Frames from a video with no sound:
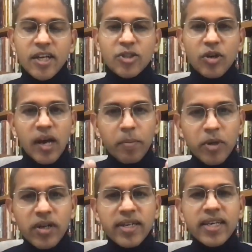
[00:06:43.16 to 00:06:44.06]
So
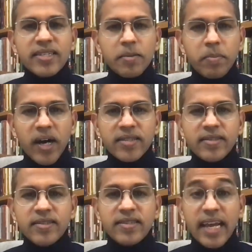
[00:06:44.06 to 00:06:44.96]
communities and
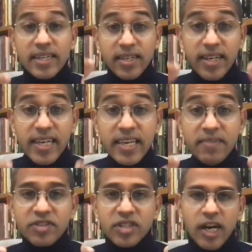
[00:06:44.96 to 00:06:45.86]
persons that
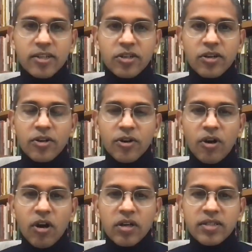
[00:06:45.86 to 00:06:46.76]
grieve structural
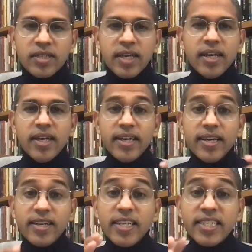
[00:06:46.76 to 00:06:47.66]
wrongs
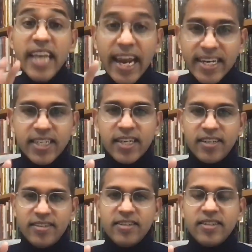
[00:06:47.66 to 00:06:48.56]
reject
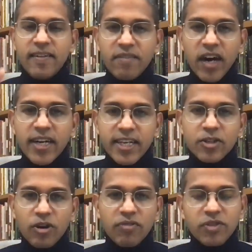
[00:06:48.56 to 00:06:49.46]
the
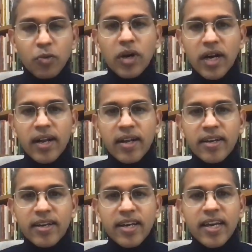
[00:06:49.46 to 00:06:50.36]
verdict of the
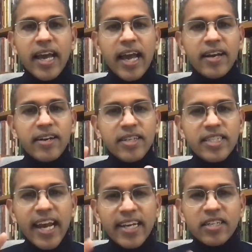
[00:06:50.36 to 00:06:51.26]
world and
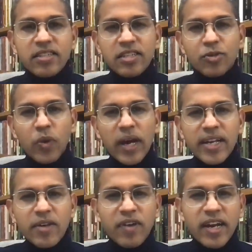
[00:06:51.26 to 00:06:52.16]
reject this
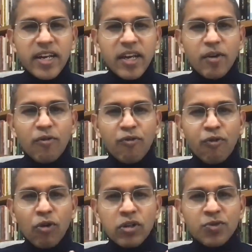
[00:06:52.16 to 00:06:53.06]
very, very
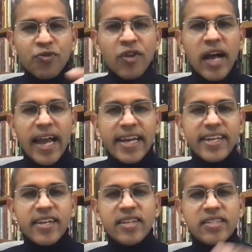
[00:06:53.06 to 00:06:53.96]
forceful
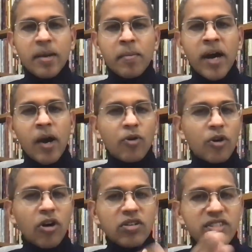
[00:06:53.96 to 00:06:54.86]
idea that somehow
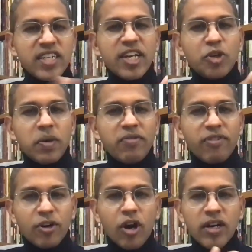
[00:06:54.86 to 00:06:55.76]
wrongs need to be
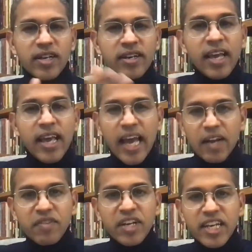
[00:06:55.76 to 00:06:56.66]
forgotten
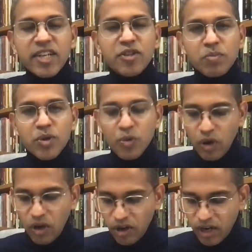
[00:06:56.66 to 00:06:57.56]
and we need to move
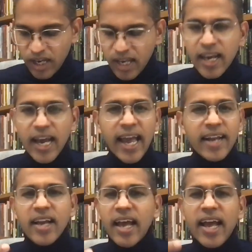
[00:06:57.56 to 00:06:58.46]
on.
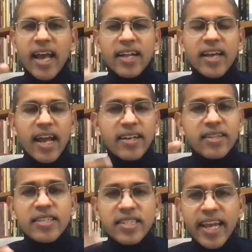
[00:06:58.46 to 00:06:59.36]

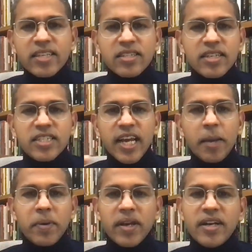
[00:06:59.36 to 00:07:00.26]
And this takes
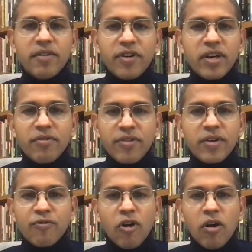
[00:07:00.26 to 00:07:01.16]
shape in
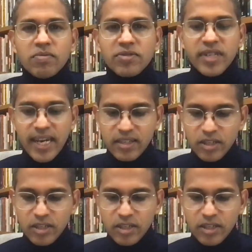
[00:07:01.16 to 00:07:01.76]
different forms, right?